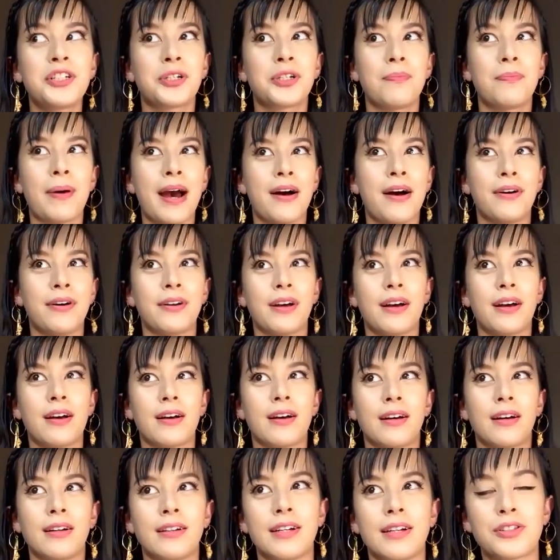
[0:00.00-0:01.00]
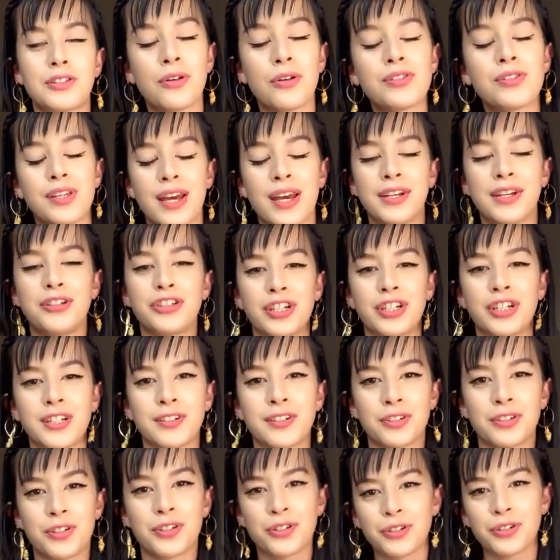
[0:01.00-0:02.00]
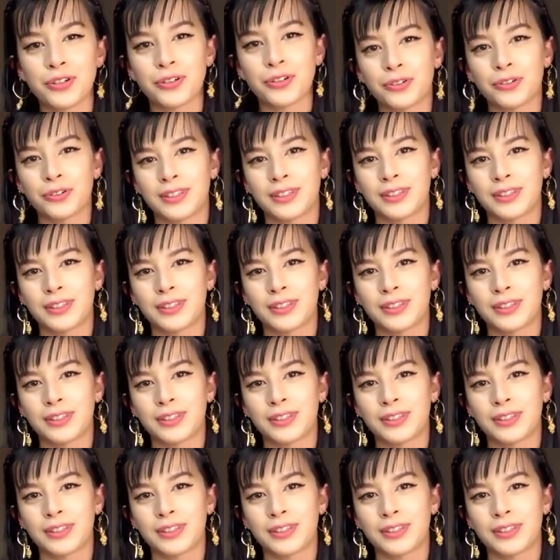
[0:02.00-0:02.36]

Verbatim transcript: about uh, association, too.